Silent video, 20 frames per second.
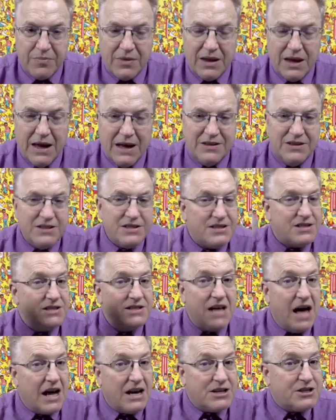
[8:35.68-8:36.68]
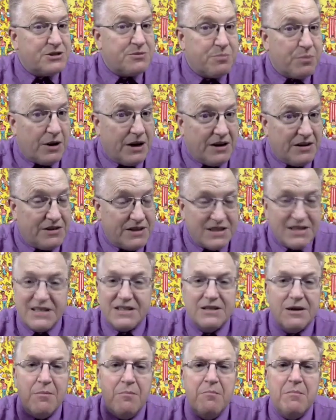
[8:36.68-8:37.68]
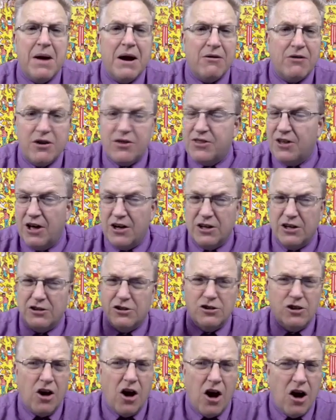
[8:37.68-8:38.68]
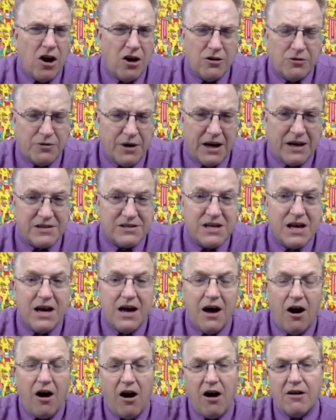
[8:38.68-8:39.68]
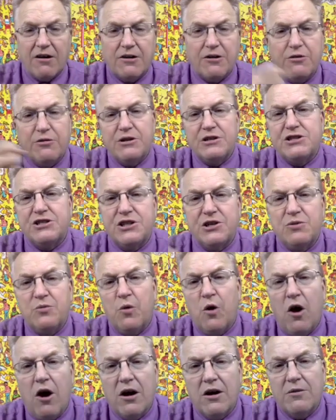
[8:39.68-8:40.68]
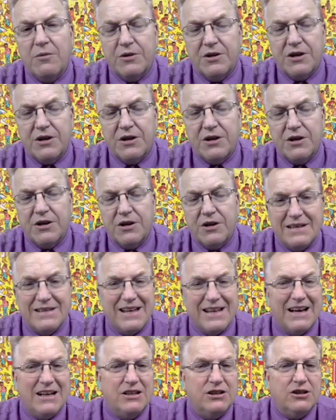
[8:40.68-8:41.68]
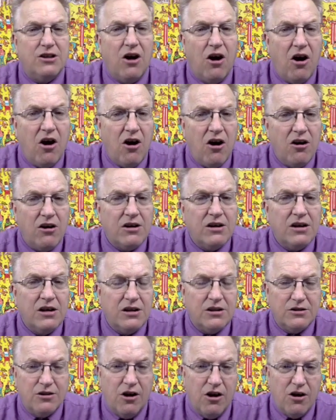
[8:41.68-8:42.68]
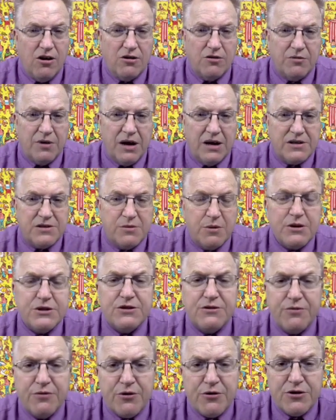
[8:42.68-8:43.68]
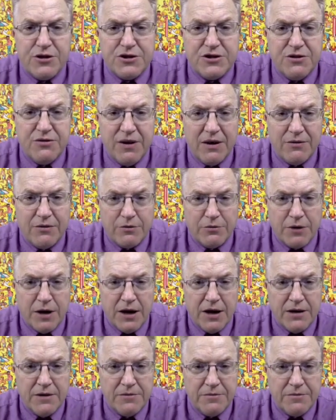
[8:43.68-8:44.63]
And this is not a sprint, this is a marathon, a long race. Our Christian walk with God is like a long, long race. What's the furthest you've ever run?